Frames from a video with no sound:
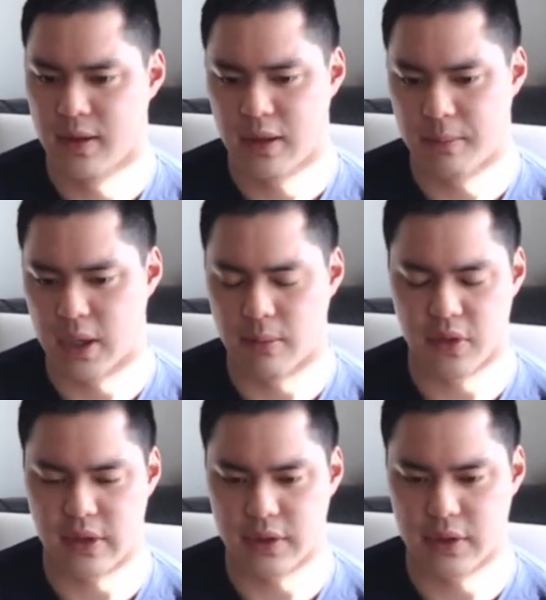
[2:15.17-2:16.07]
The problem with
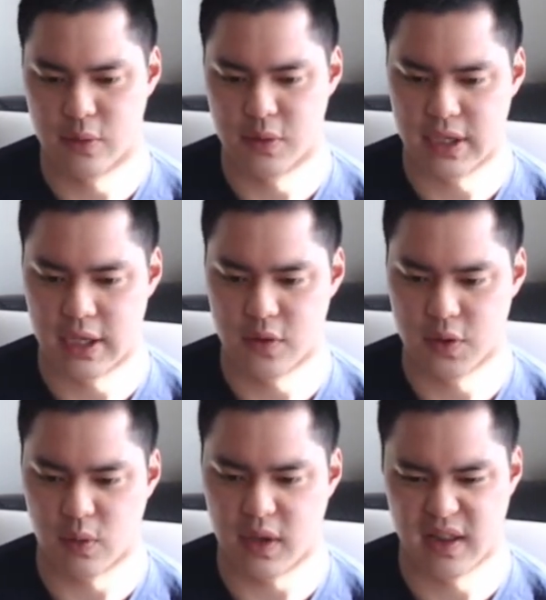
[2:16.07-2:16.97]
that though is that there's
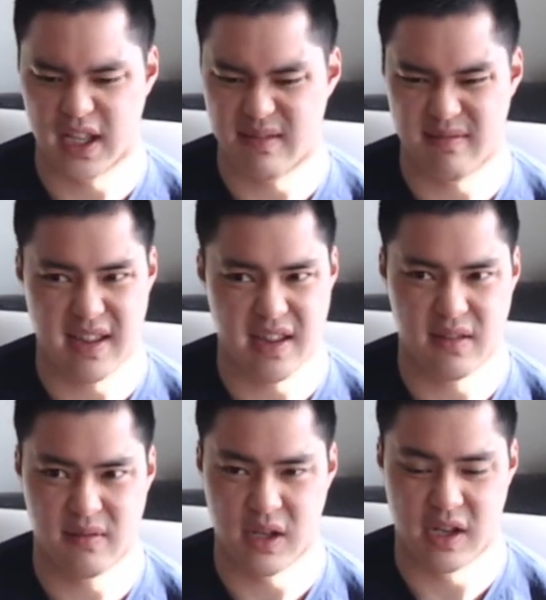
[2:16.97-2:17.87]
only
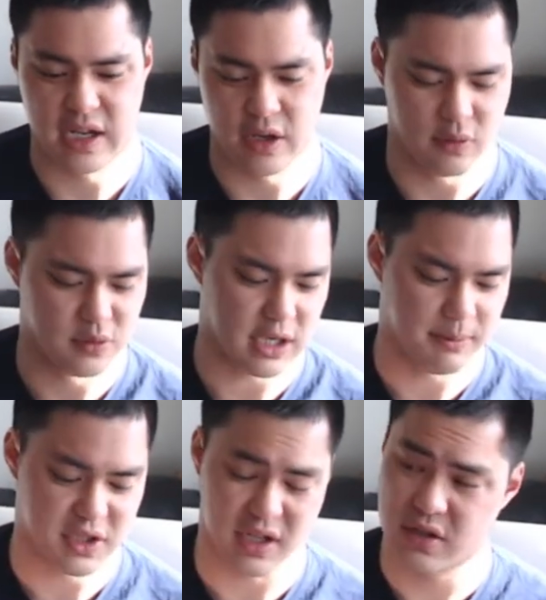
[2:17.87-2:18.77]
you can count those
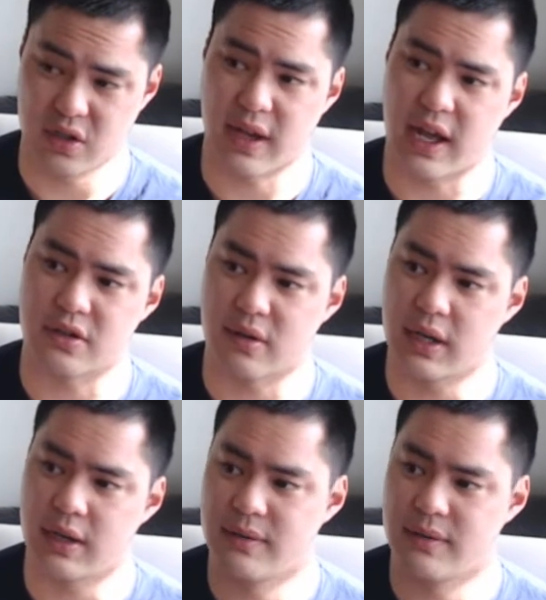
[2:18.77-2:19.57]
companies on two hands, right?